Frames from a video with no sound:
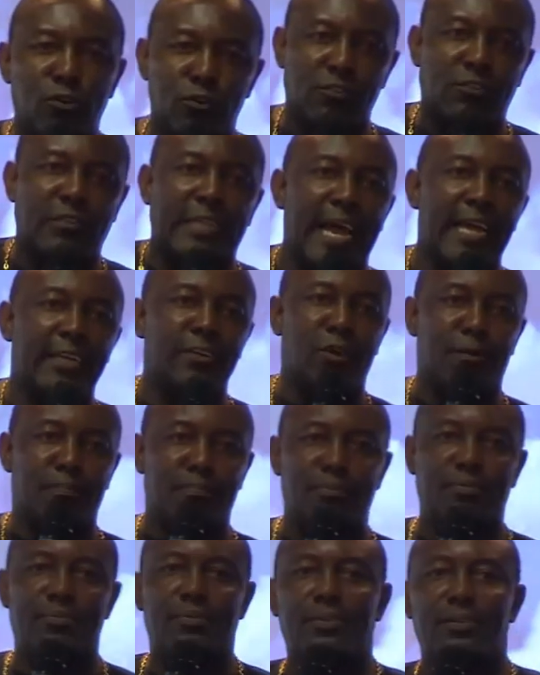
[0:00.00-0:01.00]
to stand
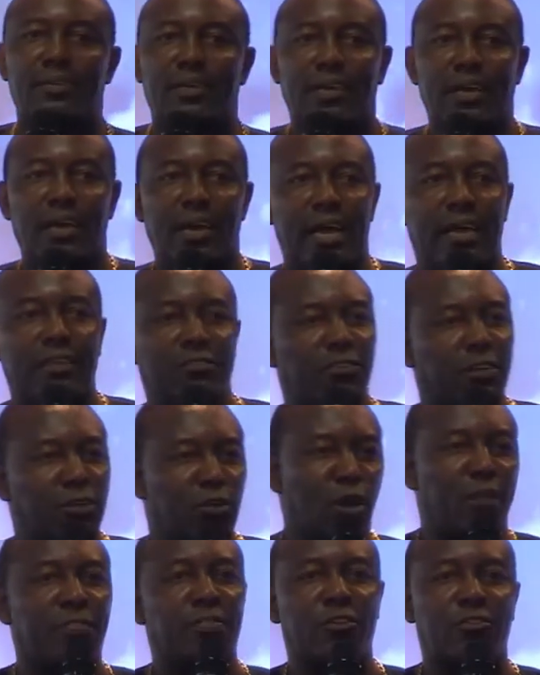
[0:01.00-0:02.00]
up and say,
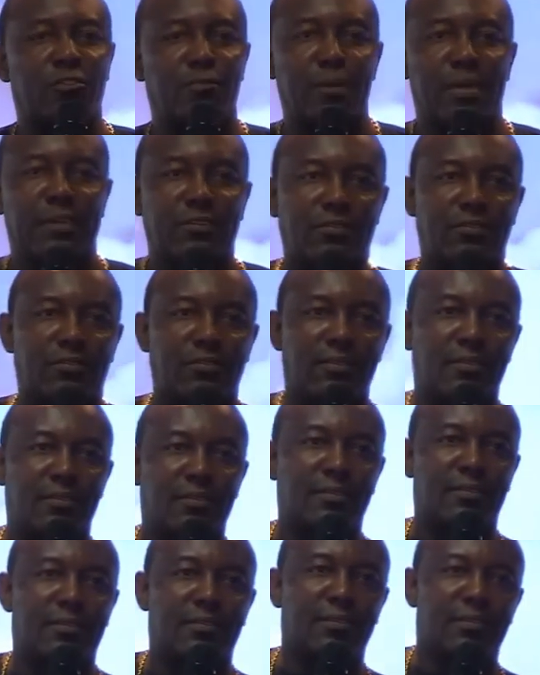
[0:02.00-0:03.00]
Not this place.
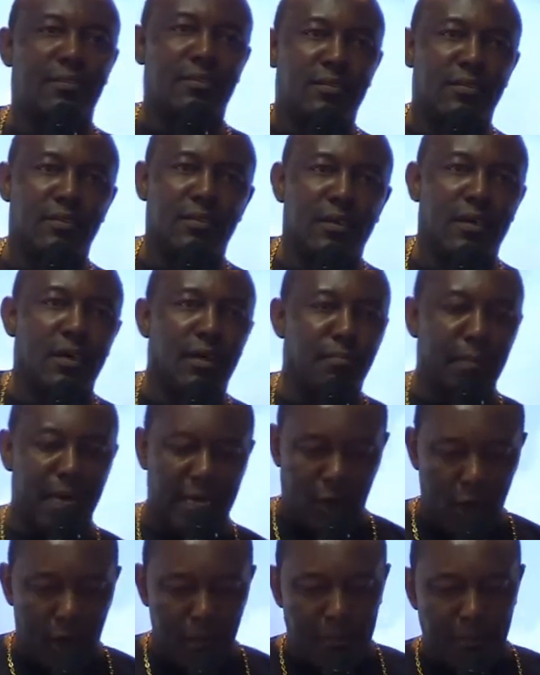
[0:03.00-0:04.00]
May
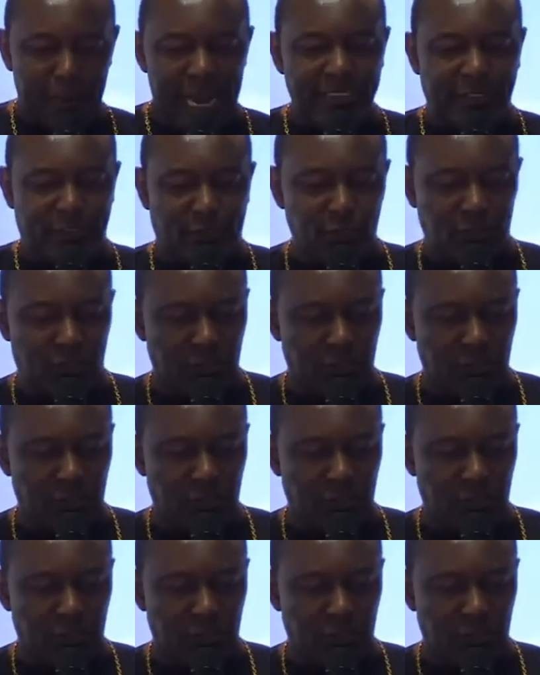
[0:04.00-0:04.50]
God bless you